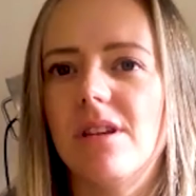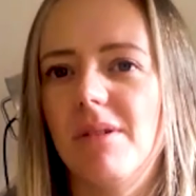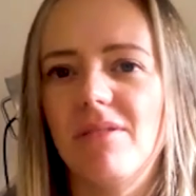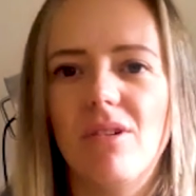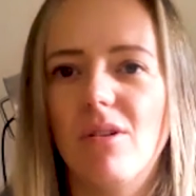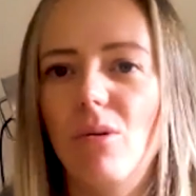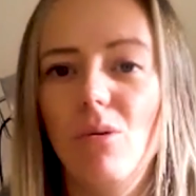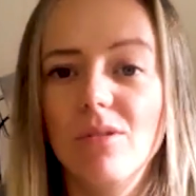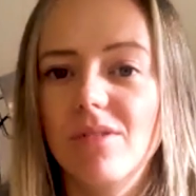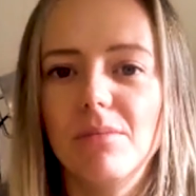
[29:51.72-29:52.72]
mean, I've got
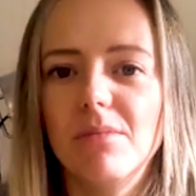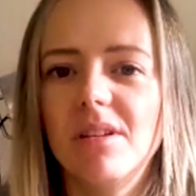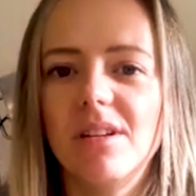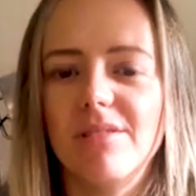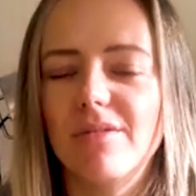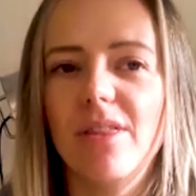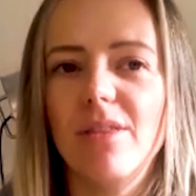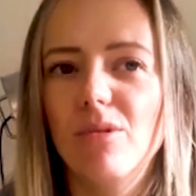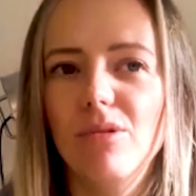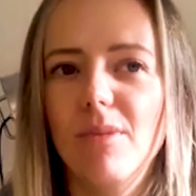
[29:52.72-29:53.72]
all of them and I've read
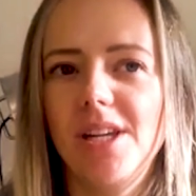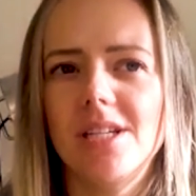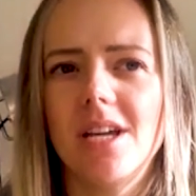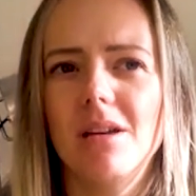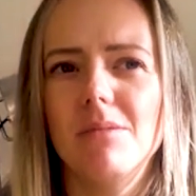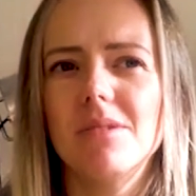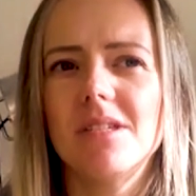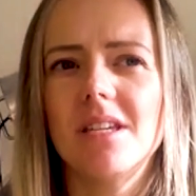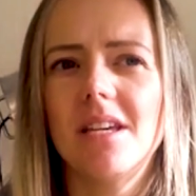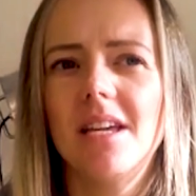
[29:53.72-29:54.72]
them all many
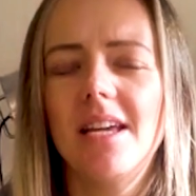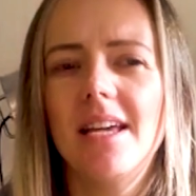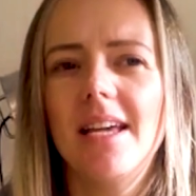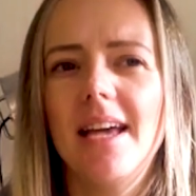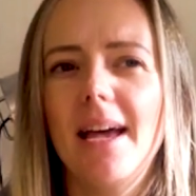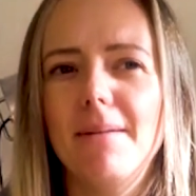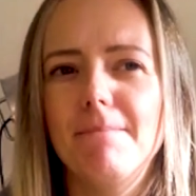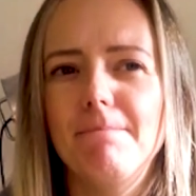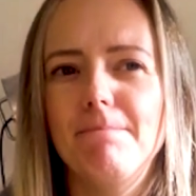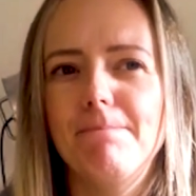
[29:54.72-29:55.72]
times.
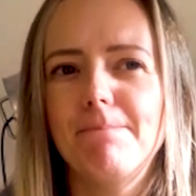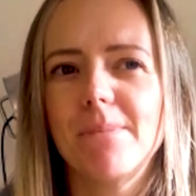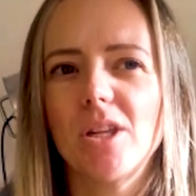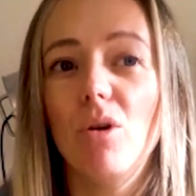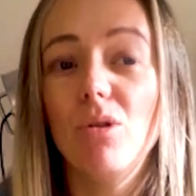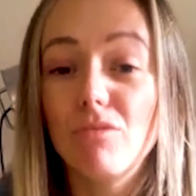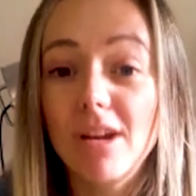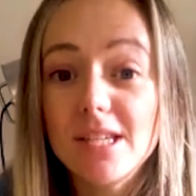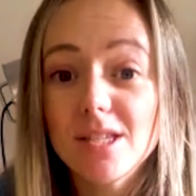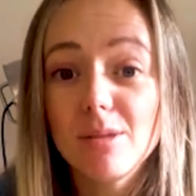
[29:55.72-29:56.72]
Um, oh, The
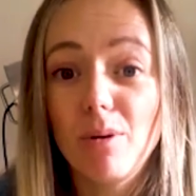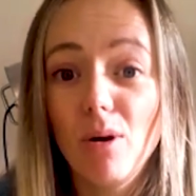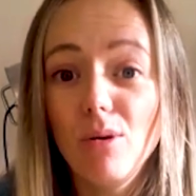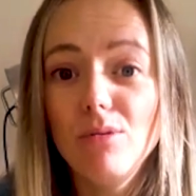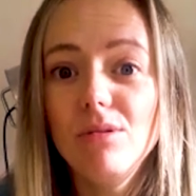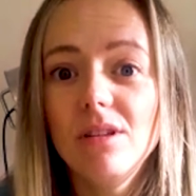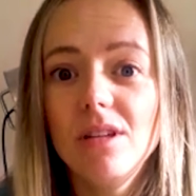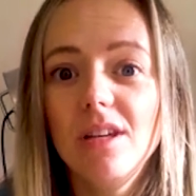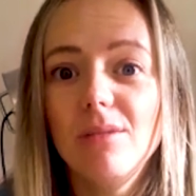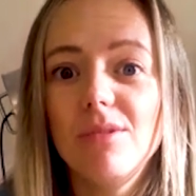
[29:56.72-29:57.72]
Race to the Pole
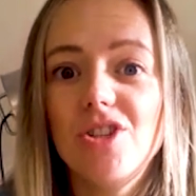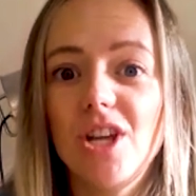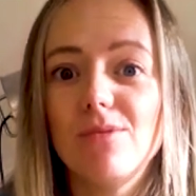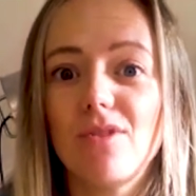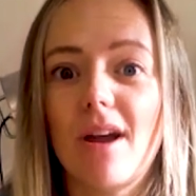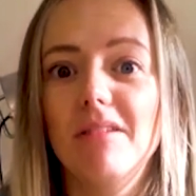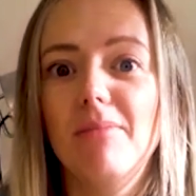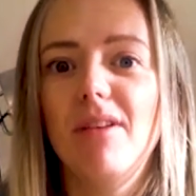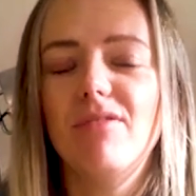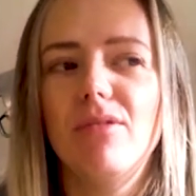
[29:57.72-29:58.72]
with James Cracknell and
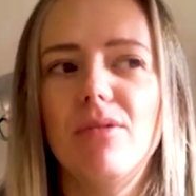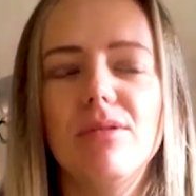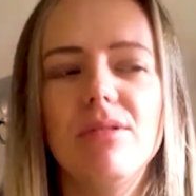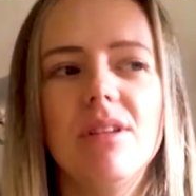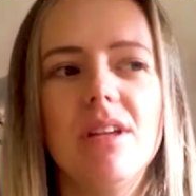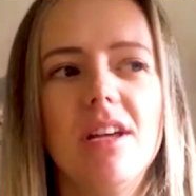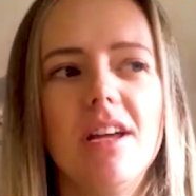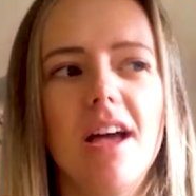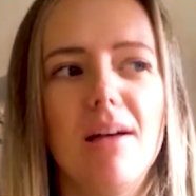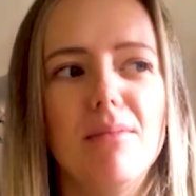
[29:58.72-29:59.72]
Ben Fogle.
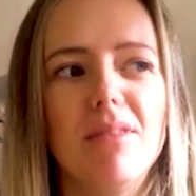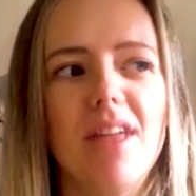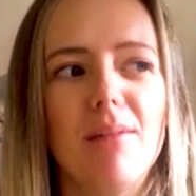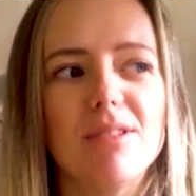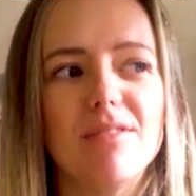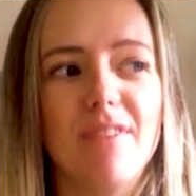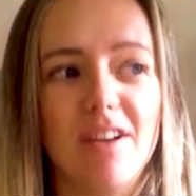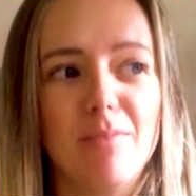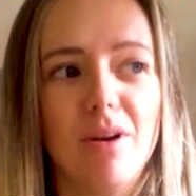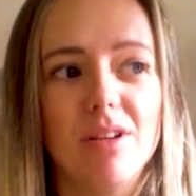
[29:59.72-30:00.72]
Um, that was a
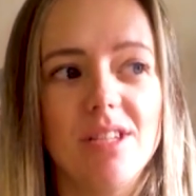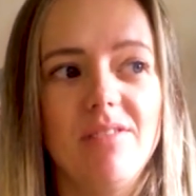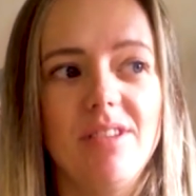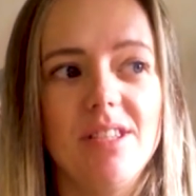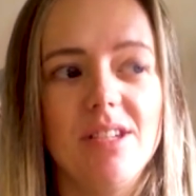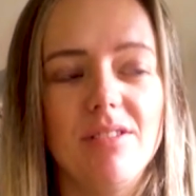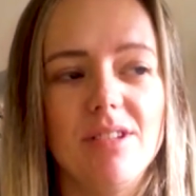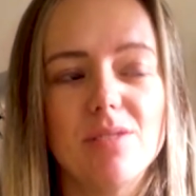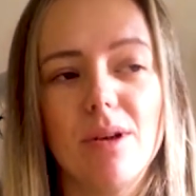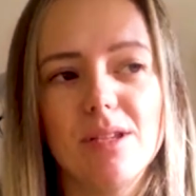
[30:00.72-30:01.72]
five part TV series
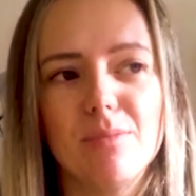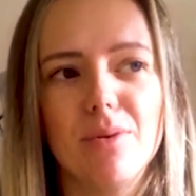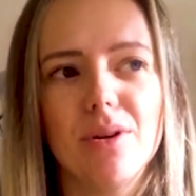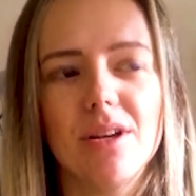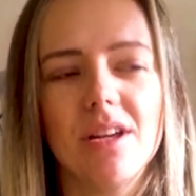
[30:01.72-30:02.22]
as well as a book.